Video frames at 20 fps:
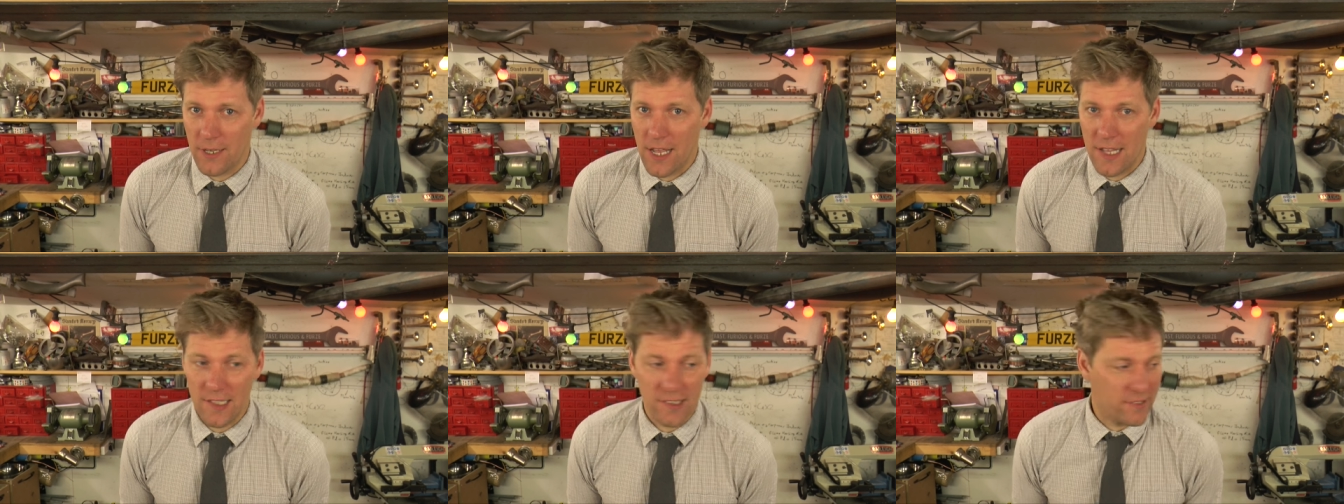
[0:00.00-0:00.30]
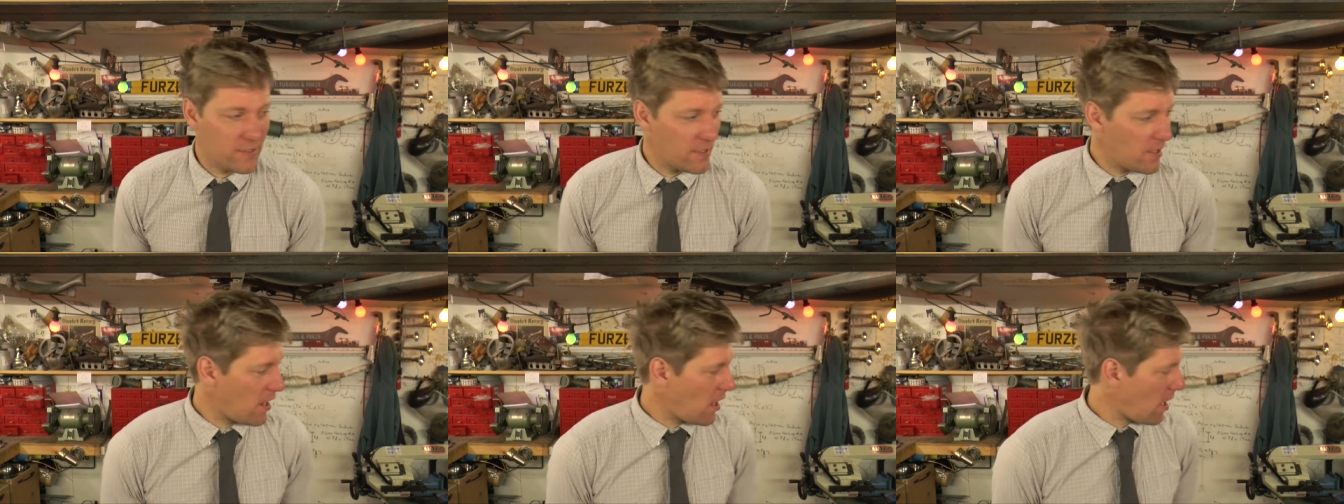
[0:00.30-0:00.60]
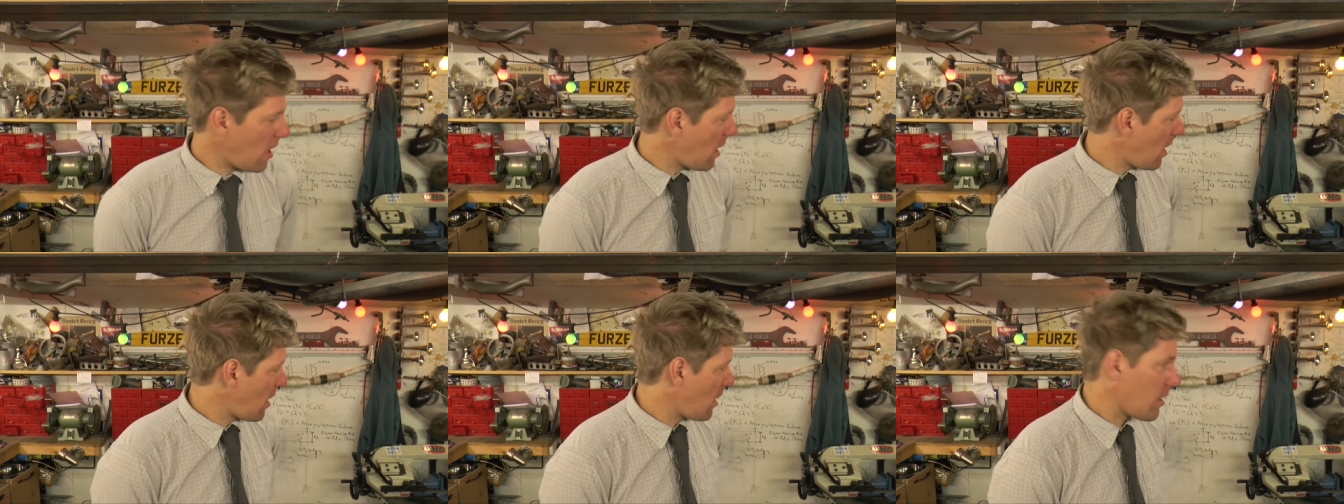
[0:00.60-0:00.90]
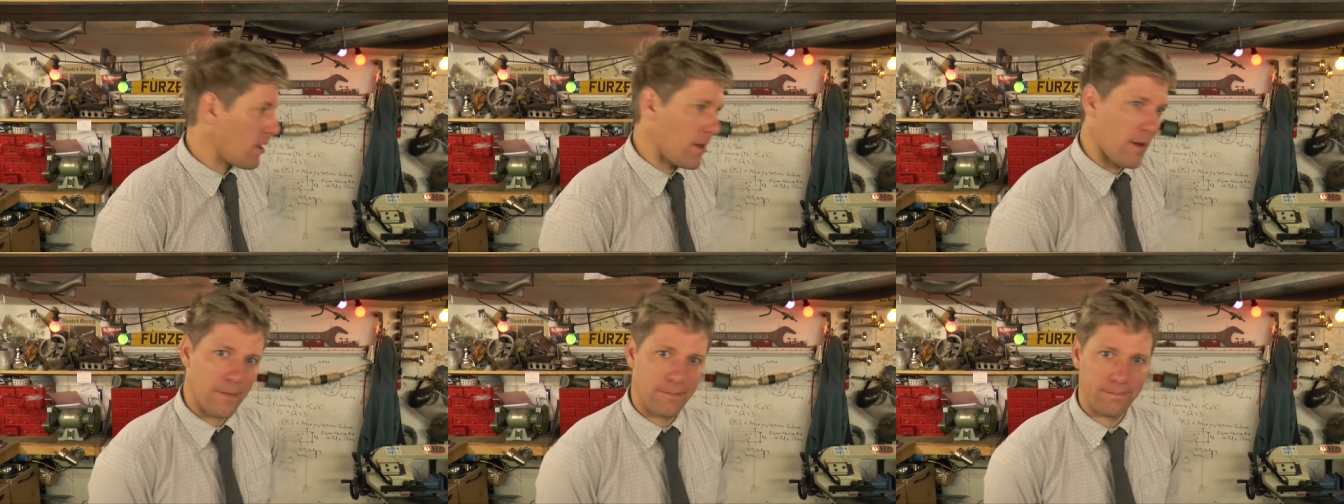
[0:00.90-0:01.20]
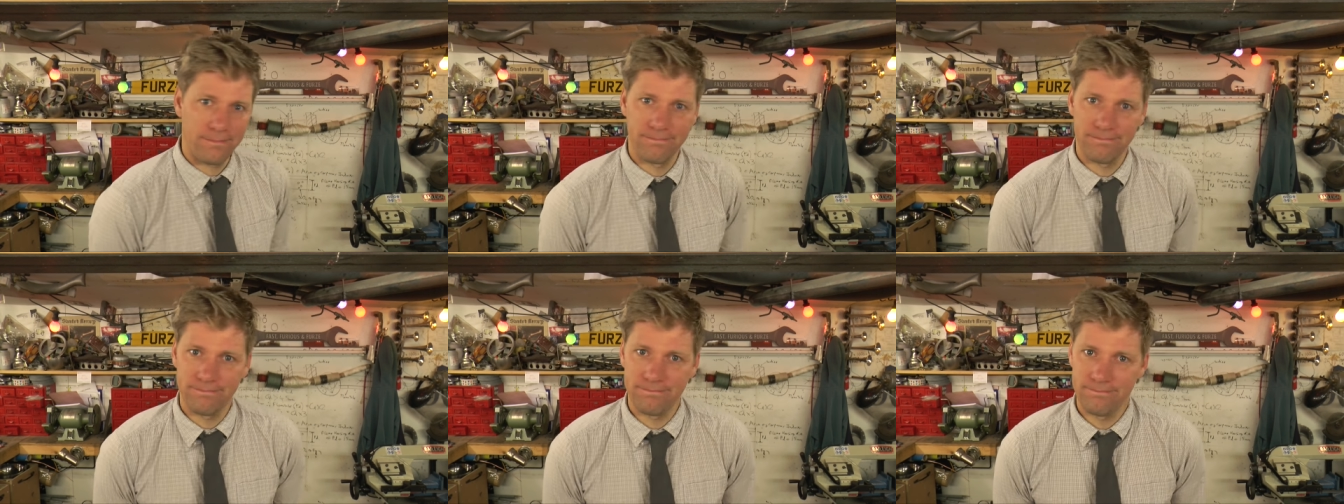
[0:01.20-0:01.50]
let's do
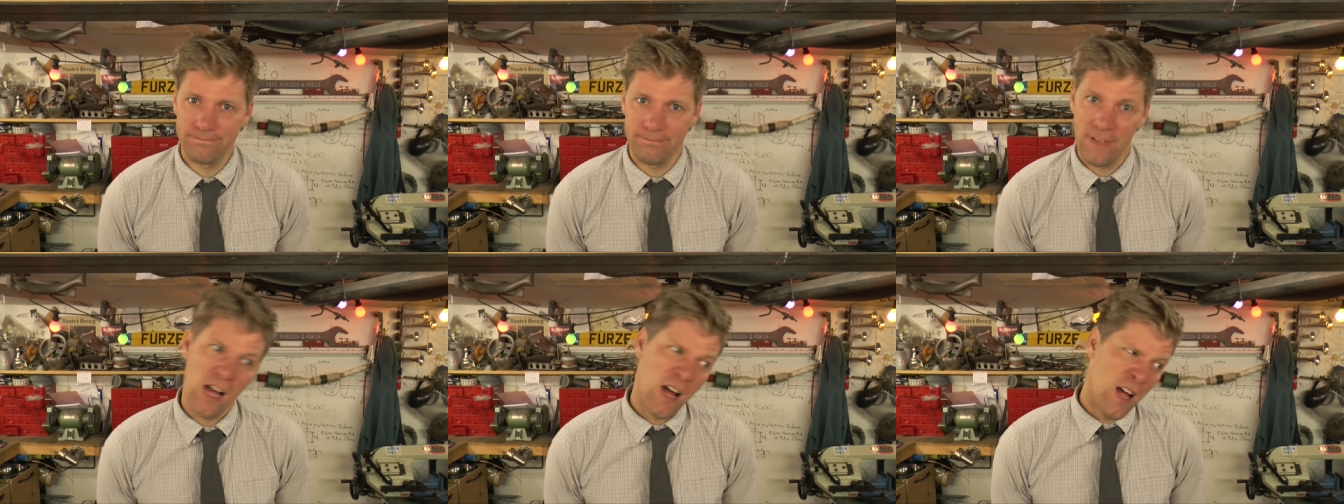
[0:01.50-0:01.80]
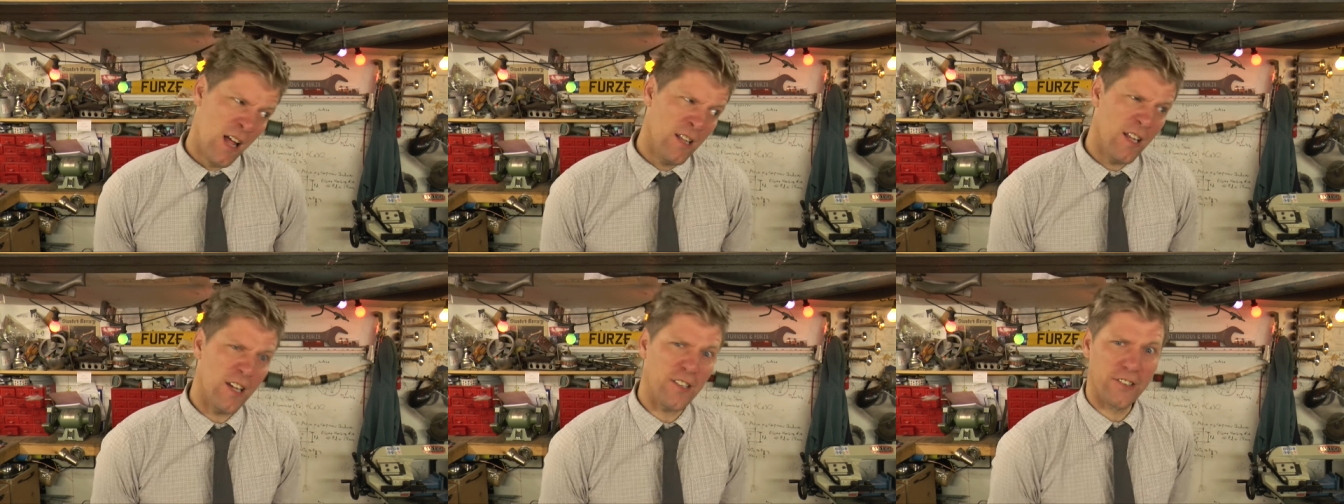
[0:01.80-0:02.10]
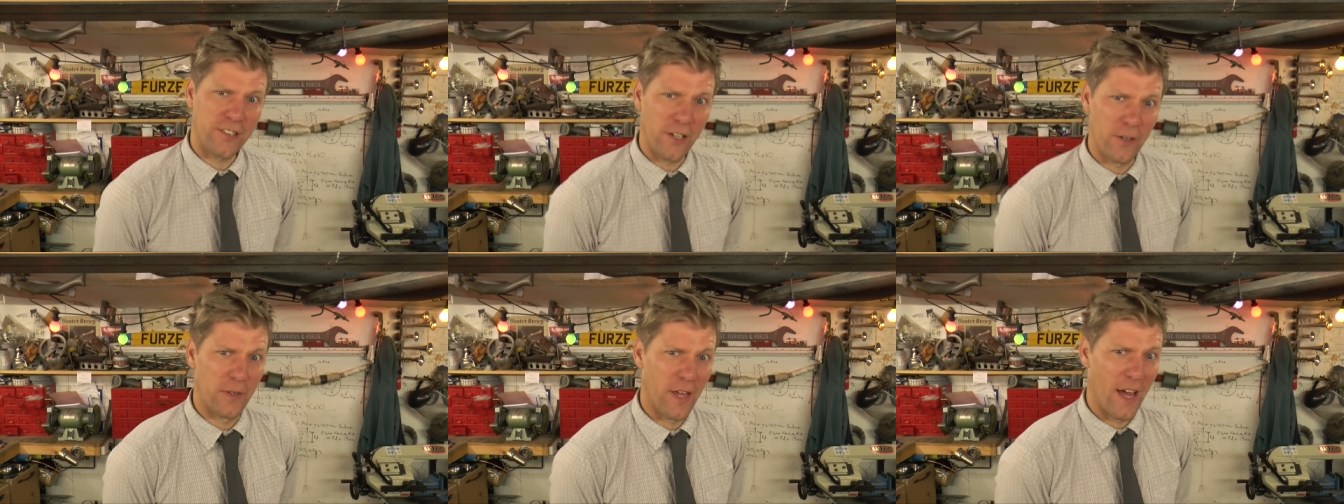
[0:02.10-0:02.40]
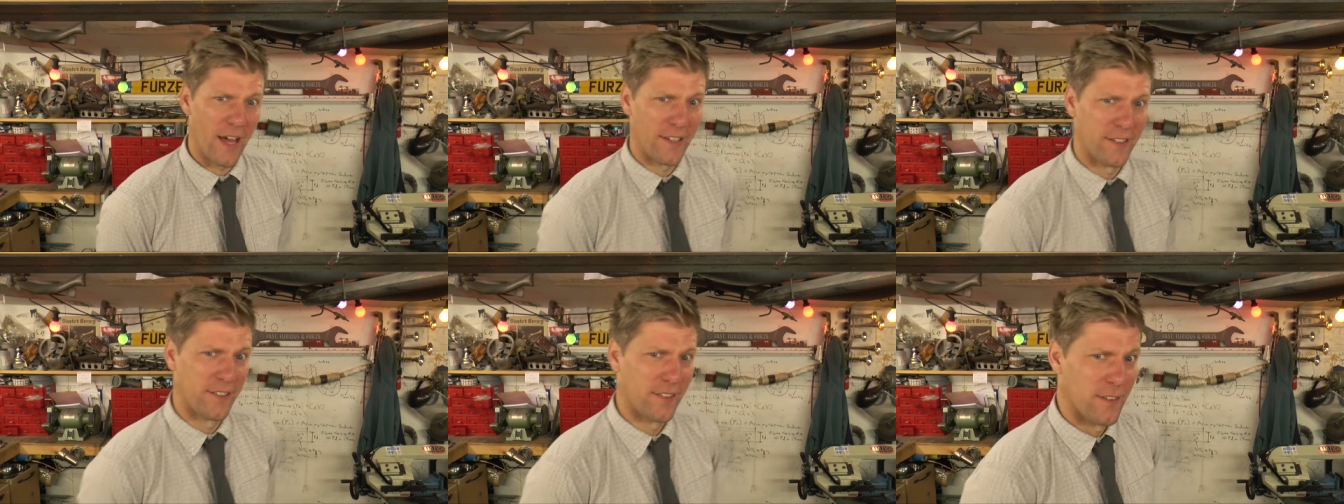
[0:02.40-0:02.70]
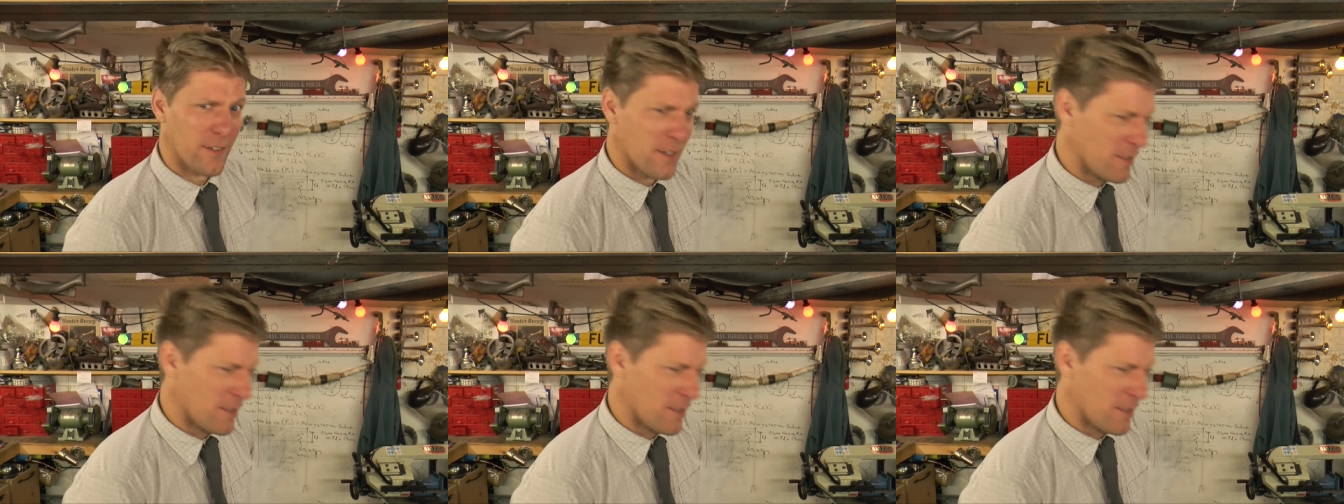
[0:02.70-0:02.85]
this.